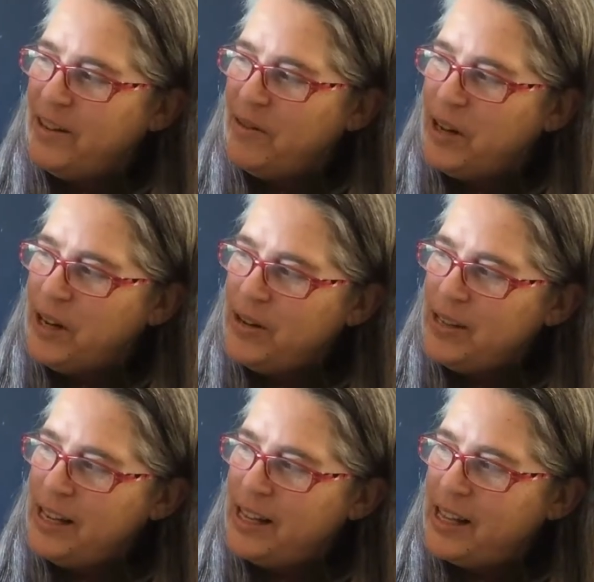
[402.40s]
What do you
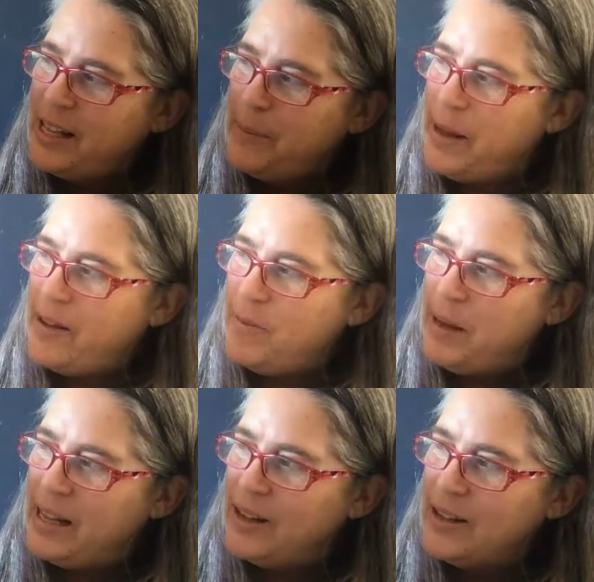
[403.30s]
see that they may have
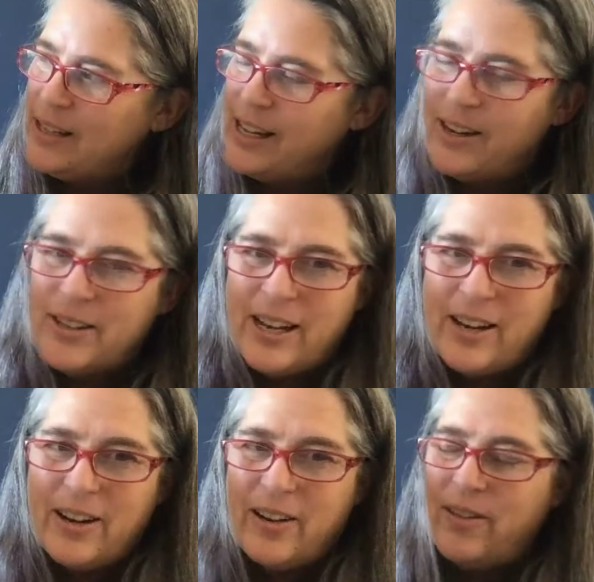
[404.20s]
made those letters out
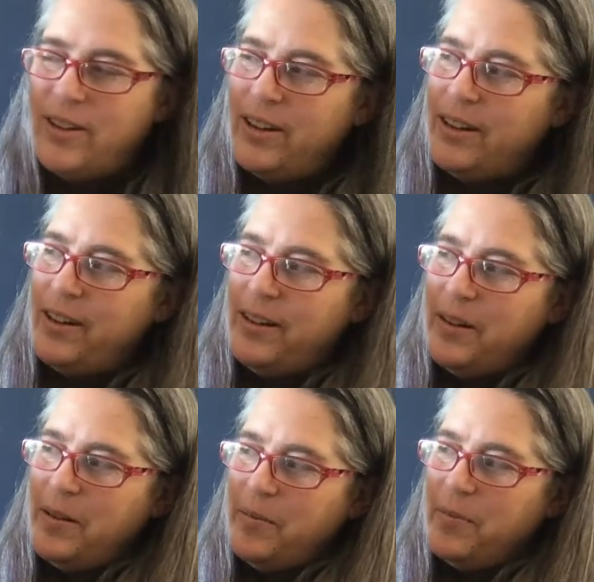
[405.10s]
of?
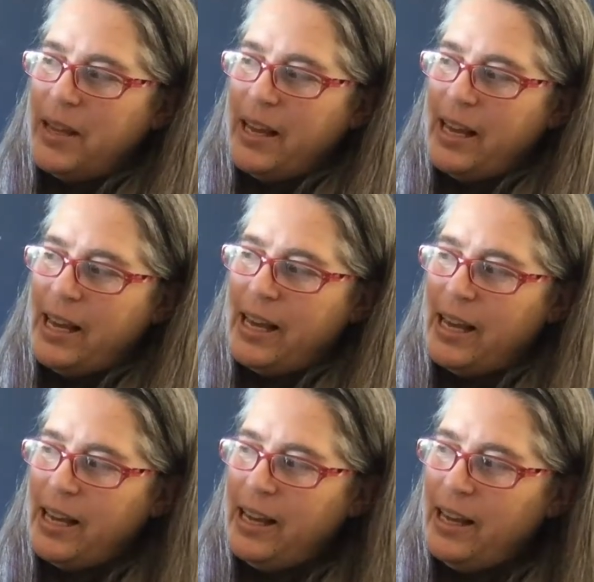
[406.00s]

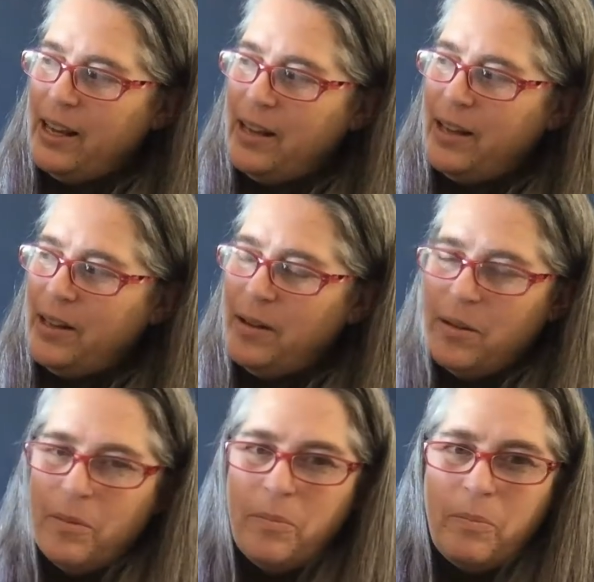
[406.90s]
A,
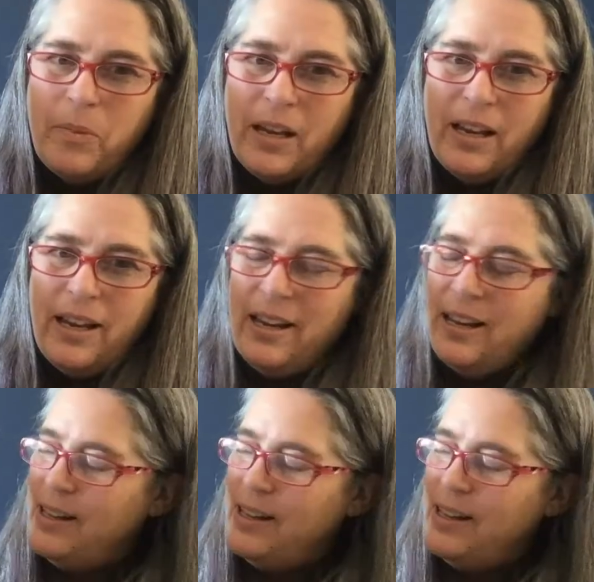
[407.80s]
B,